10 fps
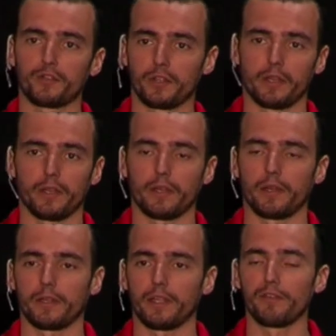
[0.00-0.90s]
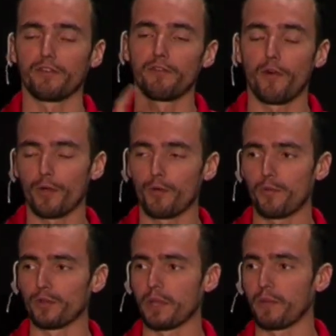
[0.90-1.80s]
It Even though
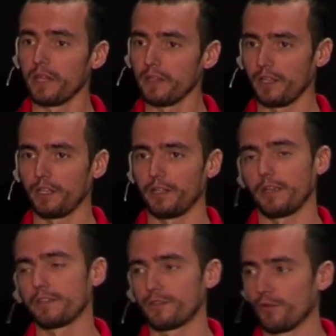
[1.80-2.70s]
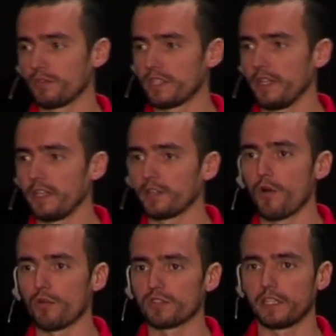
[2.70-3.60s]
you put a PIN, as you'll see,
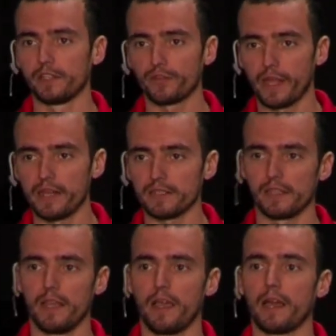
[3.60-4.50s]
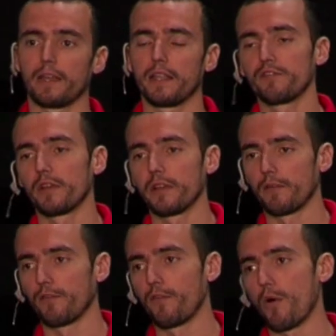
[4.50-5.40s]
it goes clear text, and
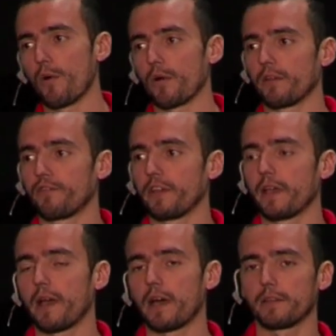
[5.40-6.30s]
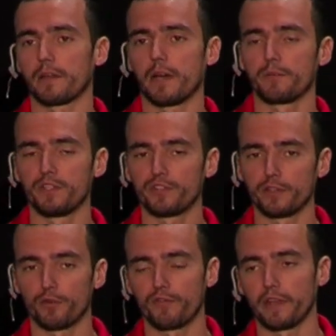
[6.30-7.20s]
even though the
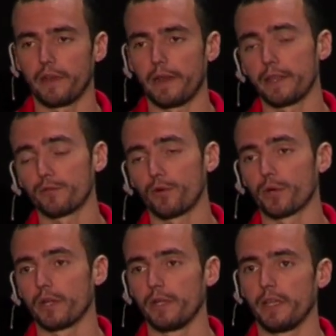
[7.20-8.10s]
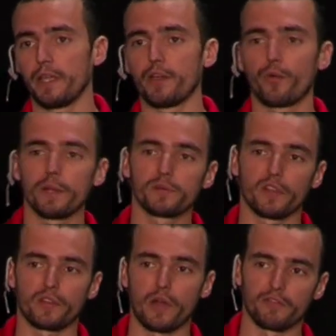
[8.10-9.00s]
administrator of the network
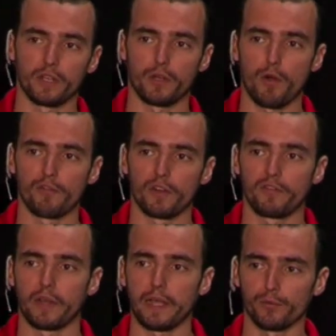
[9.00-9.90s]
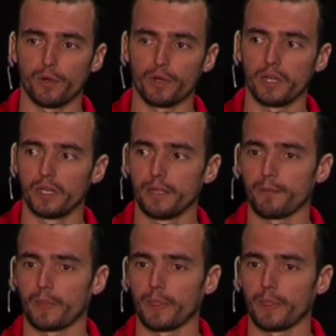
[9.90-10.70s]
encrypts the traffic over the network,